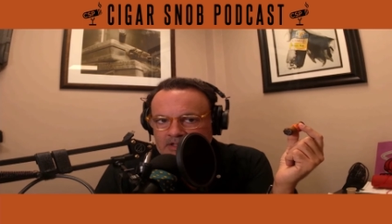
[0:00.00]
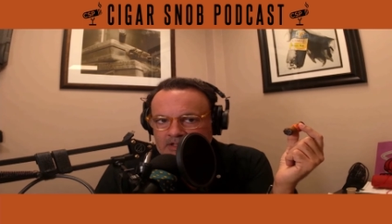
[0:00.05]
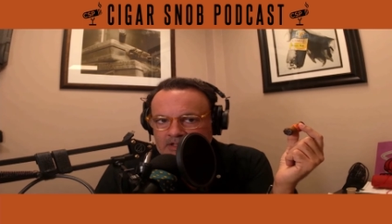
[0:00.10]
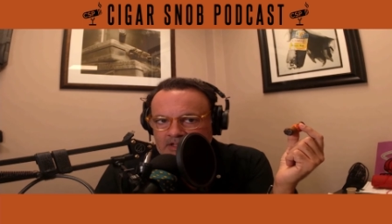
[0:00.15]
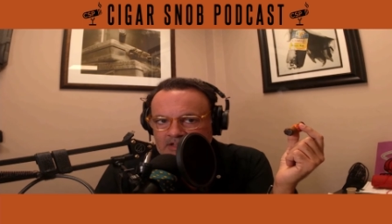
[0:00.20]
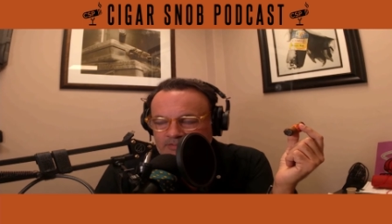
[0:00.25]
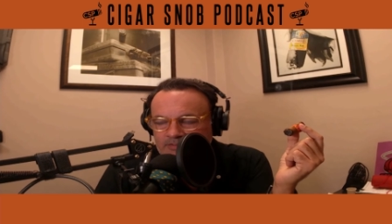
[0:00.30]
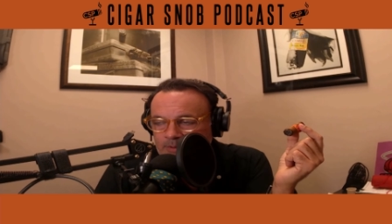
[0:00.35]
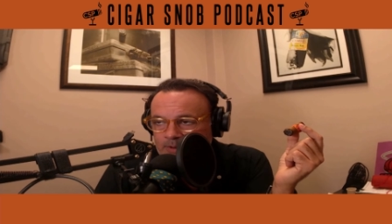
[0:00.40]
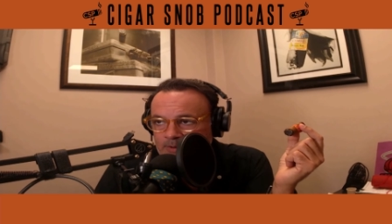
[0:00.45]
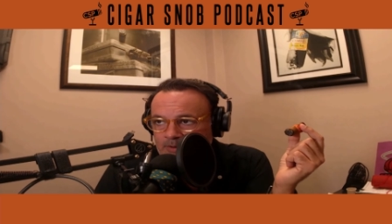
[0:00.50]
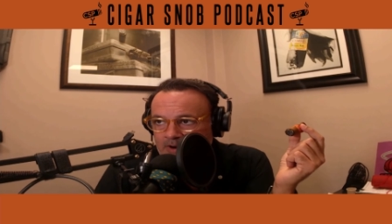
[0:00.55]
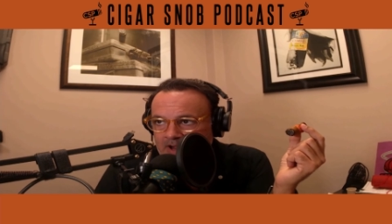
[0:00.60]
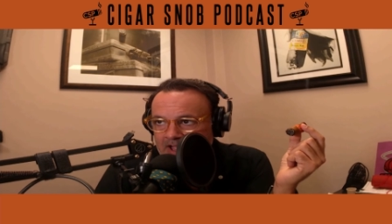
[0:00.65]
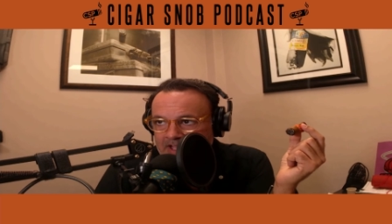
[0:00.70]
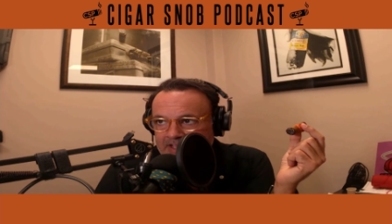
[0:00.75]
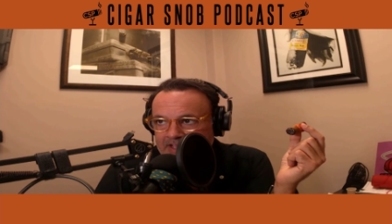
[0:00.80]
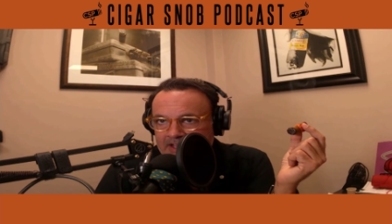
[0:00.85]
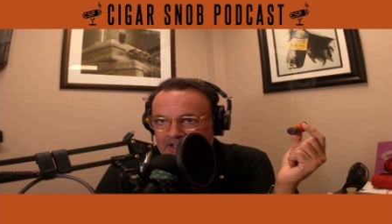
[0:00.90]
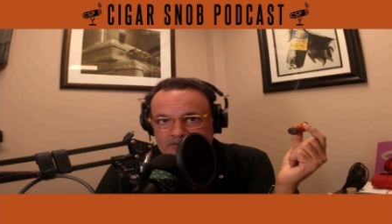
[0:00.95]
if we were
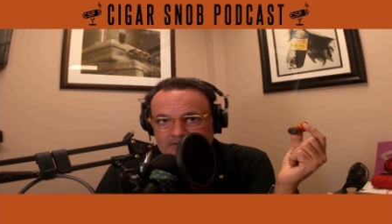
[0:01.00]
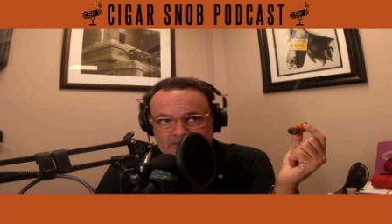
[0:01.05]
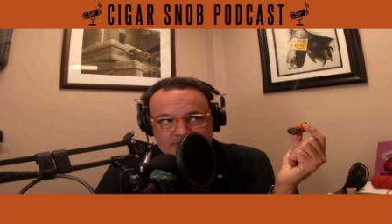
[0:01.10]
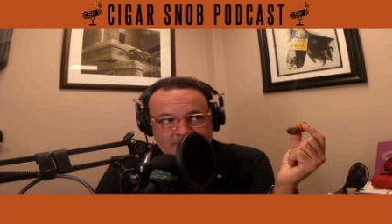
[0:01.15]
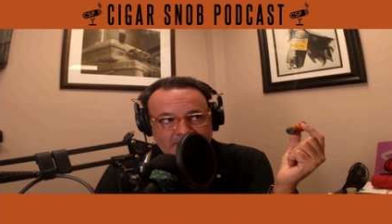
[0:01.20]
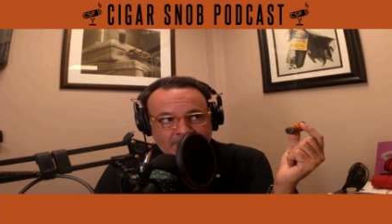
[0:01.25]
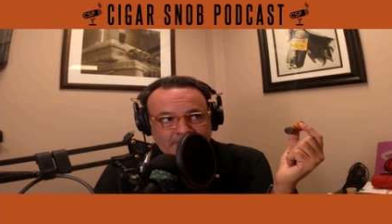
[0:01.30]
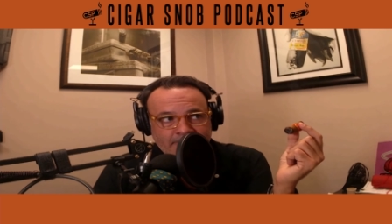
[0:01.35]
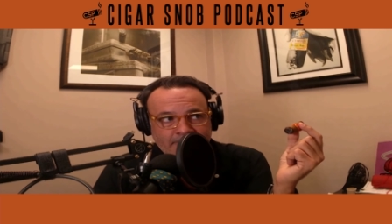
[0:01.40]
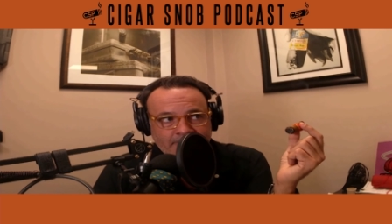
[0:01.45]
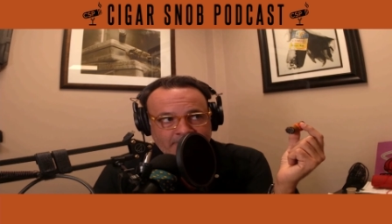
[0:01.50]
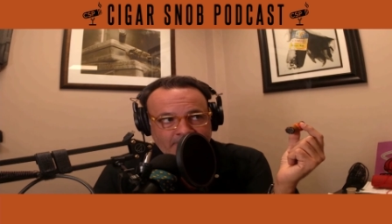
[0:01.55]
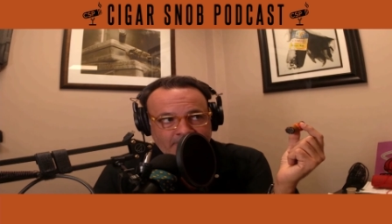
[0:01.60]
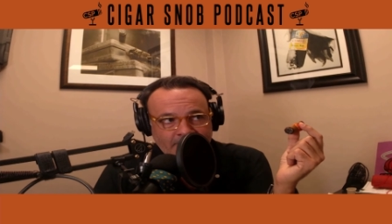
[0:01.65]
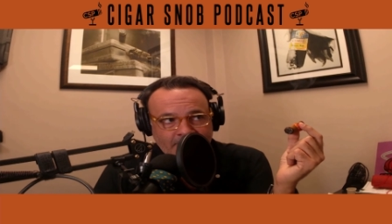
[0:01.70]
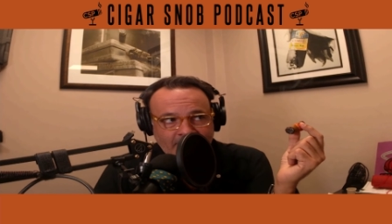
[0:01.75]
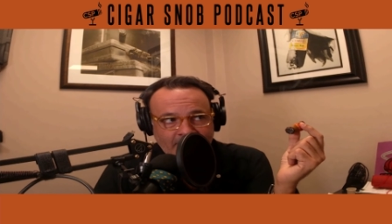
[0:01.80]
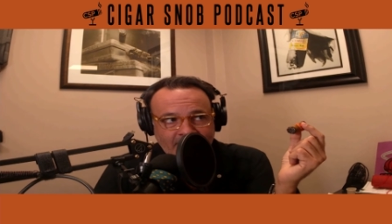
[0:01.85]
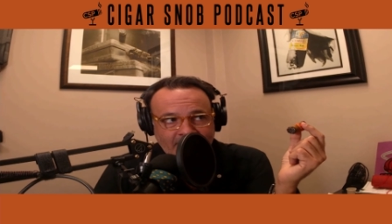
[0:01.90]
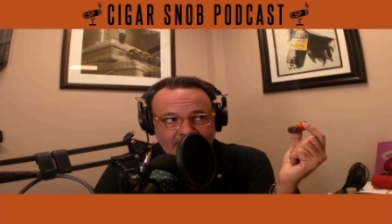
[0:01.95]
hanging out, Jim,
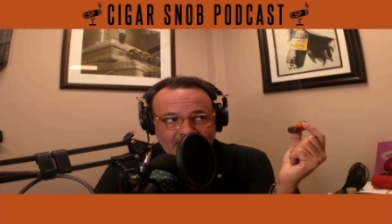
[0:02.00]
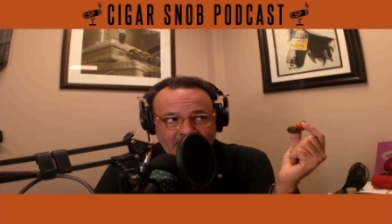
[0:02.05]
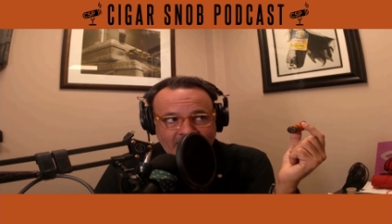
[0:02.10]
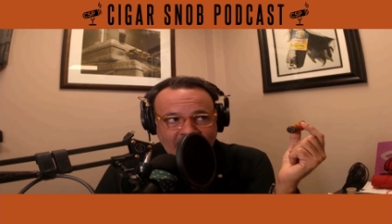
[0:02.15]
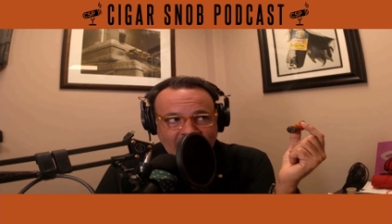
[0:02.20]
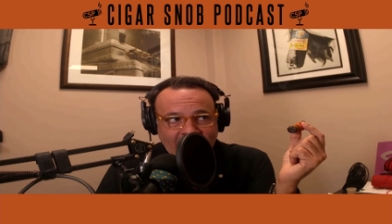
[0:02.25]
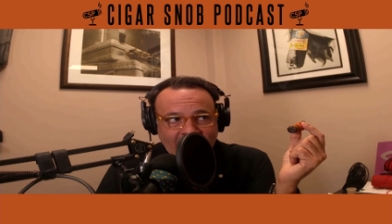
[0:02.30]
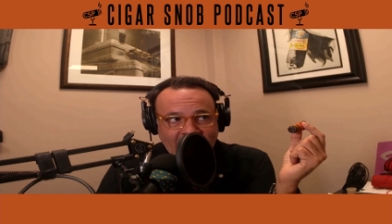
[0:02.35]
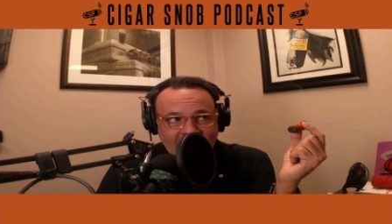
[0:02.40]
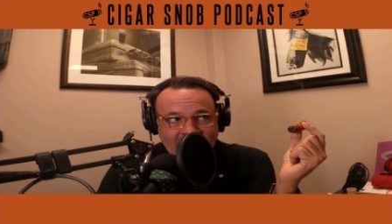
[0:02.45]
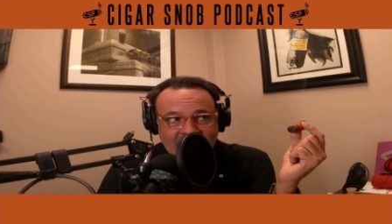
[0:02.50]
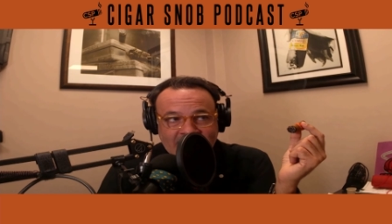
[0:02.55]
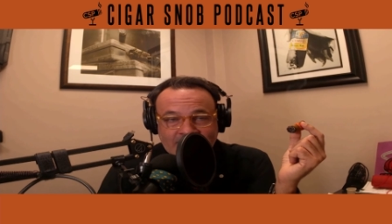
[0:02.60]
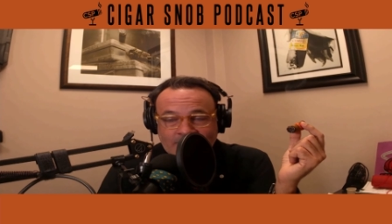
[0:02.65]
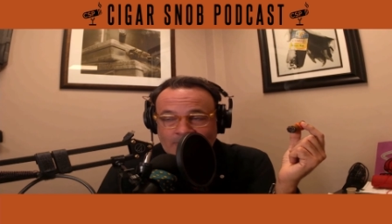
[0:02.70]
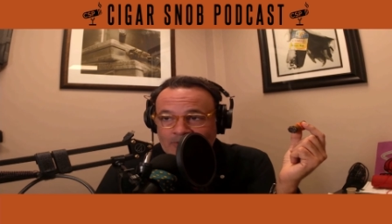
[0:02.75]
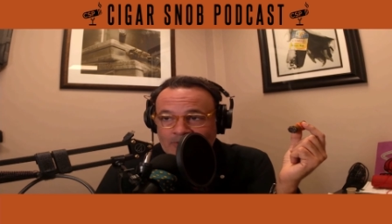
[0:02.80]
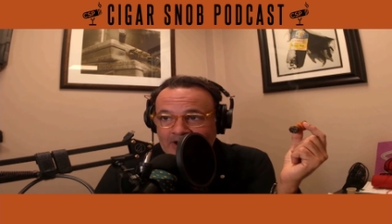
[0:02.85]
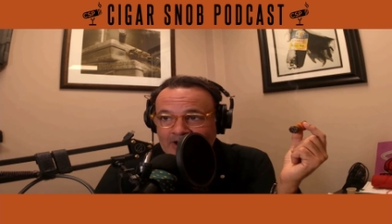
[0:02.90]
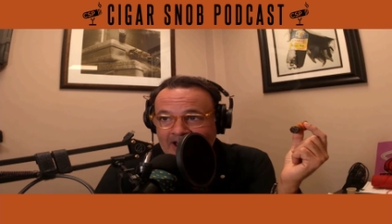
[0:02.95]
that would be
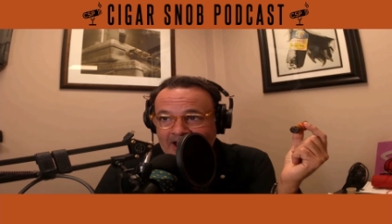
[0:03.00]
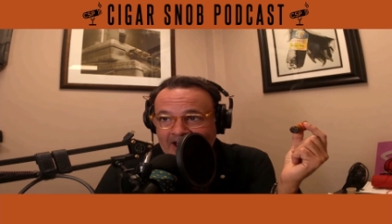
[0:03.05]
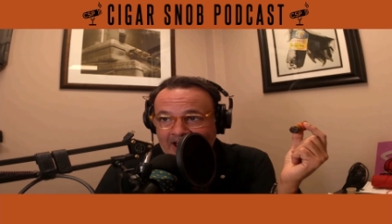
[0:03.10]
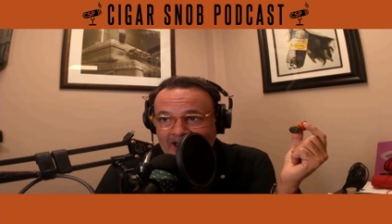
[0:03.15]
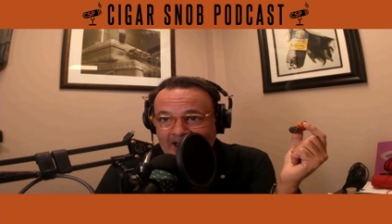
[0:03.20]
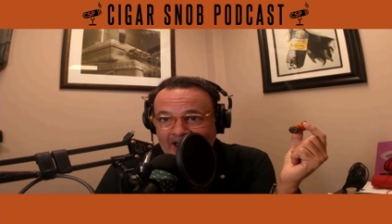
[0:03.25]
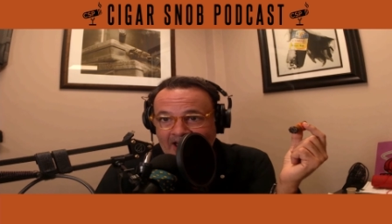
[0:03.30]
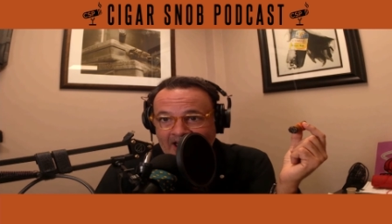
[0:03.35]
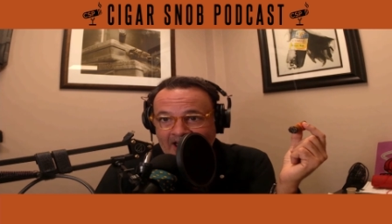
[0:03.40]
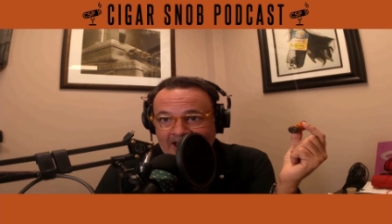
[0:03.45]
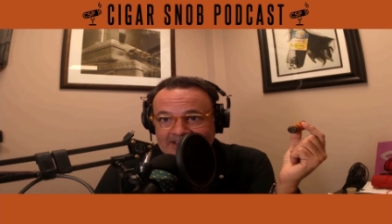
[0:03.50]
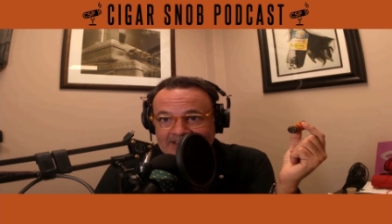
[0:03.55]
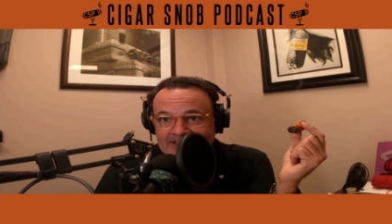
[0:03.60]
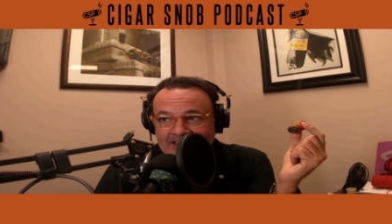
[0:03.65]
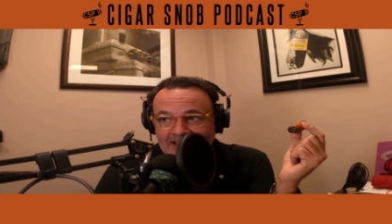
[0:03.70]
something. We, we, yeah, that would be